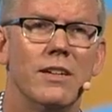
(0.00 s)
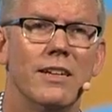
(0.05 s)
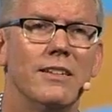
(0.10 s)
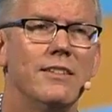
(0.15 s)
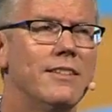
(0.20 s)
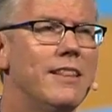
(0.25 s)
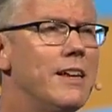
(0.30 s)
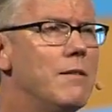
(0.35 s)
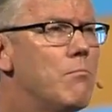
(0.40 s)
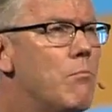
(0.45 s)

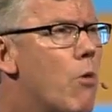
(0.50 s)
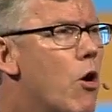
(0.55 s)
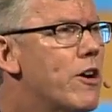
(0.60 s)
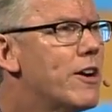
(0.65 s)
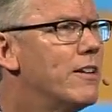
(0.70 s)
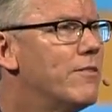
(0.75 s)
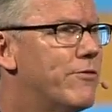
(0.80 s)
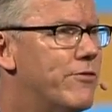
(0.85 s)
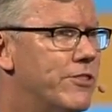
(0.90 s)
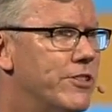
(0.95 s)
is they
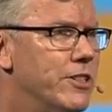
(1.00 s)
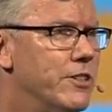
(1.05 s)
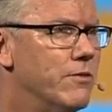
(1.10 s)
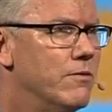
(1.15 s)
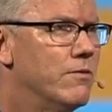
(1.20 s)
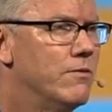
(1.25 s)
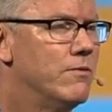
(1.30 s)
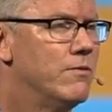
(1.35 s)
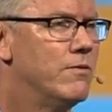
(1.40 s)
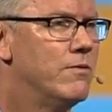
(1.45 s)
market for you.
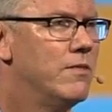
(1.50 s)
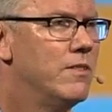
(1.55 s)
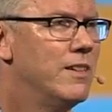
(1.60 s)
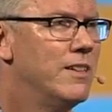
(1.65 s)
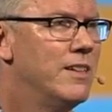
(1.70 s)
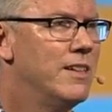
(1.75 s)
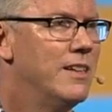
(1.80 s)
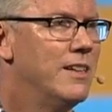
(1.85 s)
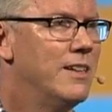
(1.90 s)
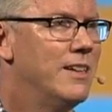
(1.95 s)

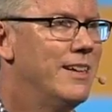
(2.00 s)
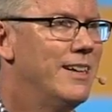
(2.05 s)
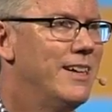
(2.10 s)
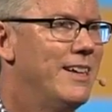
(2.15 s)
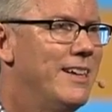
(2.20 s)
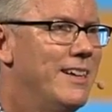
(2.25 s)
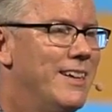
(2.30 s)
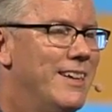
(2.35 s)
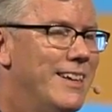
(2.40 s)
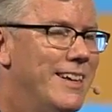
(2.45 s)

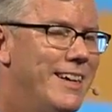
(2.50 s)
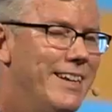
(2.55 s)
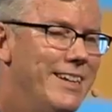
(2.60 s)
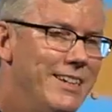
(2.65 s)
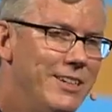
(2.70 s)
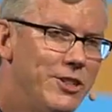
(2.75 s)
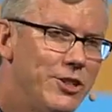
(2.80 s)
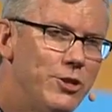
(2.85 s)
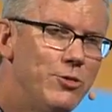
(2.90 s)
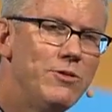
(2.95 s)
And
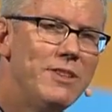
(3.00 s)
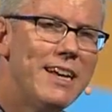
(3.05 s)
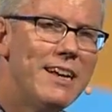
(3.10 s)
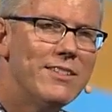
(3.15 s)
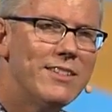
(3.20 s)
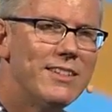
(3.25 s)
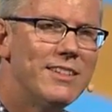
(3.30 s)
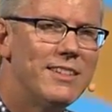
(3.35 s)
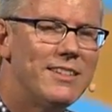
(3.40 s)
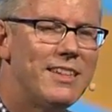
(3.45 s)
in
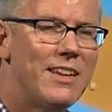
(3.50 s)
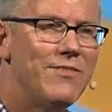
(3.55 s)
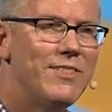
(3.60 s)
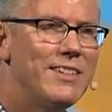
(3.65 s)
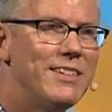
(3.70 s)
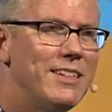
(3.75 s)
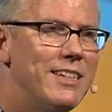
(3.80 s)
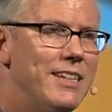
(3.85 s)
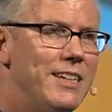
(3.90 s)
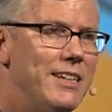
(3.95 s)

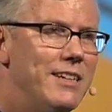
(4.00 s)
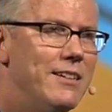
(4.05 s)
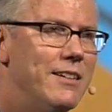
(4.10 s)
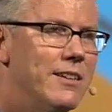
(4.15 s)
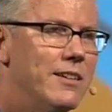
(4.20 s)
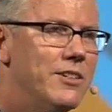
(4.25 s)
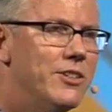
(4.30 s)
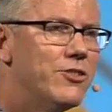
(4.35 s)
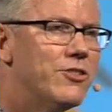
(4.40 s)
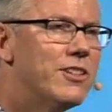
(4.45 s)
2017,
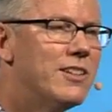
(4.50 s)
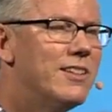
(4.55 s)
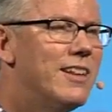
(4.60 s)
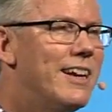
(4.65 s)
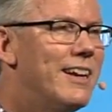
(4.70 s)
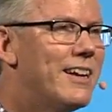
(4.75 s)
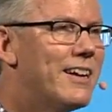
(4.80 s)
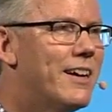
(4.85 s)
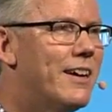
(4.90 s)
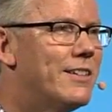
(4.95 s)
your
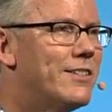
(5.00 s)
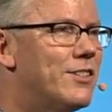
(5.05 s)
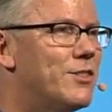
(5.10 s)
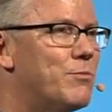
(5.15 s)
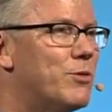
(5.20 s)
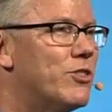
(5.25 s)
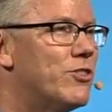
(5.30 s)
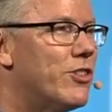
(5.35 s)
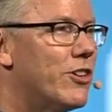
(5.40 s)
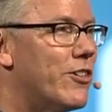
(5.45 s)
delighted
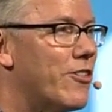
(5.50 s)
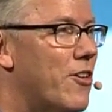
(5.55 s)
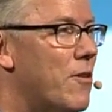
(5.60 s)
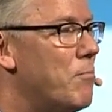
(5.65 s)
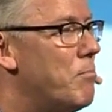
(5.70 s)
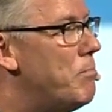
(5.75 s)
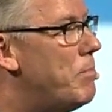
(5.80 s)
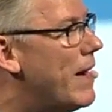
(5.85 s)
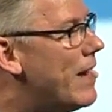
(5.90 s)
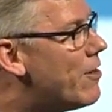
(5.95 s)
customers are a
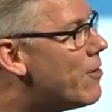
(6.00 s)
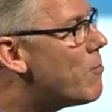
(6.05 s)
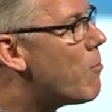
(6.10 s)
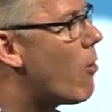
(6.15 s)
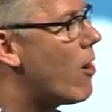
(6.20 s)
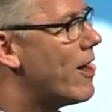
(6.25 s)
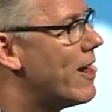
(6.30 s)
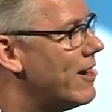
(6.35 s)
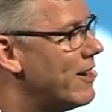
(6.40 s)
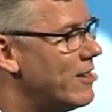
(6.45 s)
better
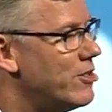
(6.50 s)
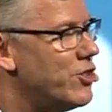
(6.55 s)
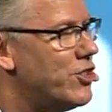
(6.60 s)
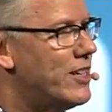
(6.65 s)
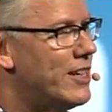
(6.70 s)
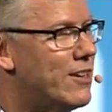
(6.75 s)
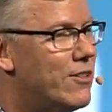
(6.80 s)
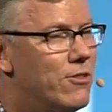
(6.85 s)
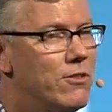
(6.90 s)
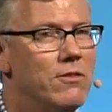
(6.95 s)
marketing
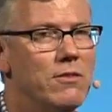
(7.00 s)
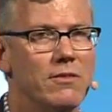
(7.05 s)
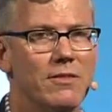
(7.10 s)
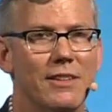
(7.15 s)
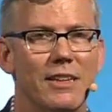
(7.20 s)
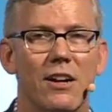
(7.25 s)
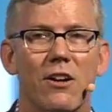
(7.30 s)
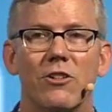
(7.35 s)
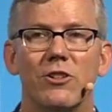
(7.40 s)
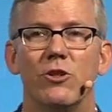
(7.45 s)
channel
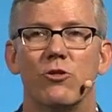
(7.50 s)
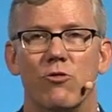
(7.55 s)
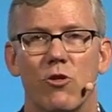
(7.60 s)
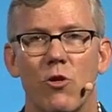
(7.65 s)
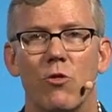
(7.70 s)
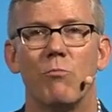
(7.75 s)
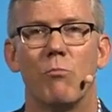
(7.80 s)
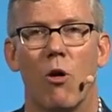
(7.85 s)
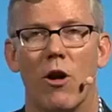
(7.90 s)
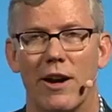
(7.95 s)
than on your
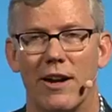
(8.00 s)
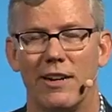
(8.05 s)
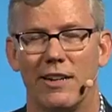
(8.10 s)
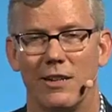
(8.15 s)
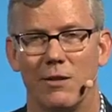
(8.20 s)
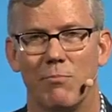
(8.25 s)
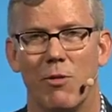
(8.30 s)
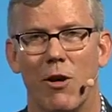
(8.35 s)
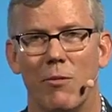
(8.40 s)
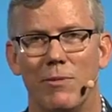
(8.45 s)
own marketing
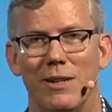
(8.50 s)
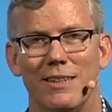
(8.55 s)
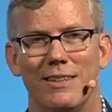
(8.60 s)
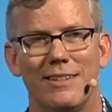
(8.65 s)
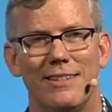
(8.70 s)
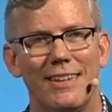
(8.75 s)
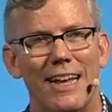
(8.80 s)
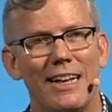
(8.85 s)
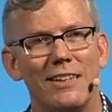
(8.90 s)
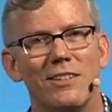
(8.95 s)
department.
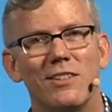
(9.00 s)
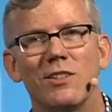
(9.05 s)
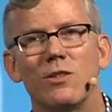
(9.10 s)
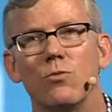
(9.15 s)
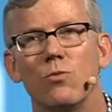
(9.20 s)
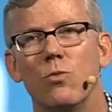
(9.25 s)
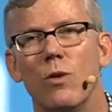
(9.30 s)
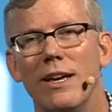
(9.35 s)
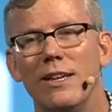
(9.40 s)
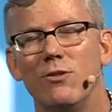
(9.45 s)
That's the
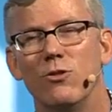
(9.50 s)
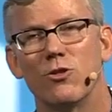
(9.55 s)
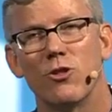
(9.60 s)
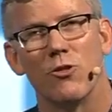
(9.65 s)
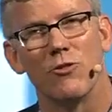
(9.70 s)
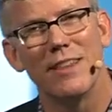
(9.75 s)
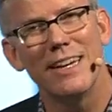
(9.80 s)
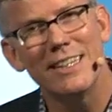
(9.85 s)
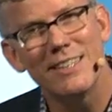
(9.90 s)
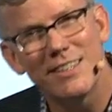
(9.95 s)
way you
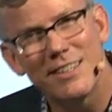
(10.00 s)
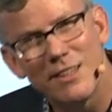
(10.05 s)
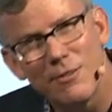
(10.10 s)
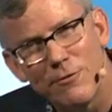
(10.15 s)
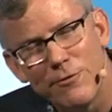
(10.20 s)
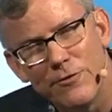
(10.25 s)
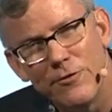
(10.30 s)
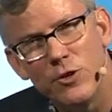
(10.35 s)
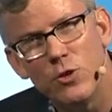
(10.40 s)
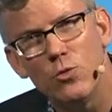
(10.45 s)
grow. That's the
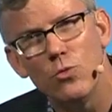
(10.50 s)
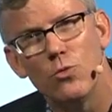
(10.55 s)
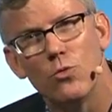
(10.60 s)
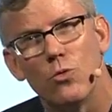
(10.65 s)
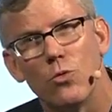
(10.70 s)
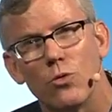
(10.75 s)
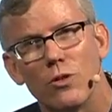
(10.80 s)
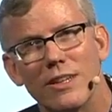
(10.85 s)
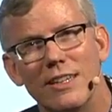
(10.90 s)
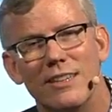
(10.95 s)

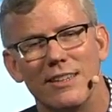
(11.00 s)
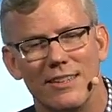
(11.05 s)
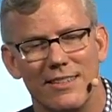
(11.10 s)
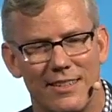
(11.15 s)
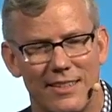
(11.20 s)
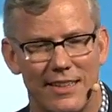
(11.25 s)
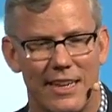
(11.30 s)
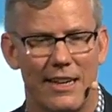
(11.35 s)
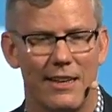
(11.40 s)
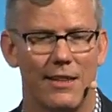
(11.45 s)
fuel in the
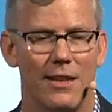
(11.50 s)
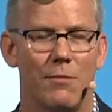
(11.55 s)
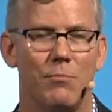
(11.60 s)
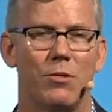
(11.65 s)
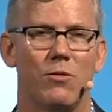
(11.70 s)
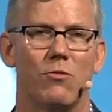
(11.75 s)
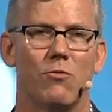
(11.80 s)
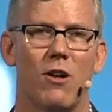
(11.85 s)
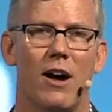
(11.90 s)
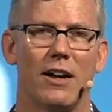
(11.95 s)
scale-up
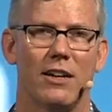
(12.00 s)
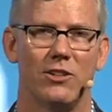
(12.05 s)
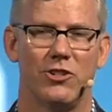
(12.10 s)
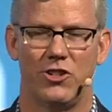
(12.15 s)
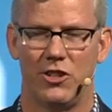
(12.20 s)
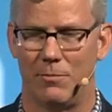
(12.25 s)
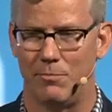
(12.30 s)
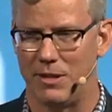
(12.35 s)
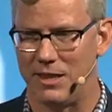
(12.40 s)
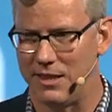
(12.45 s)
rocket
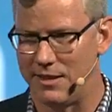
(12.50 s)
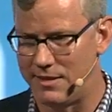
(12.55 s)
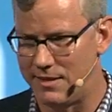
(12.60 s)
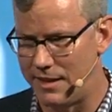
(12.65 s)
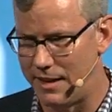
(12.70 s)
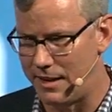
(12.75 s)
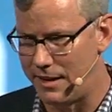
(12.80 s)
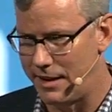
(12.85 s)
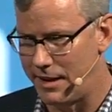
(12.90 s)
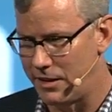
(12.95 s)
ship in this
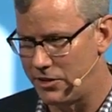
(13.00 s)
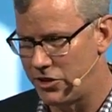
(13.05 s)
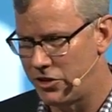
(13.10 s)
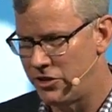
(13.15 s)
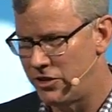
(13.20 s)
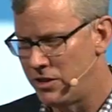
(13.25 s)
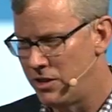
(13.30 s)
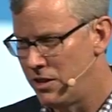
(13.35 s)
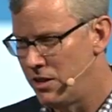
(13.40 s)
day and age.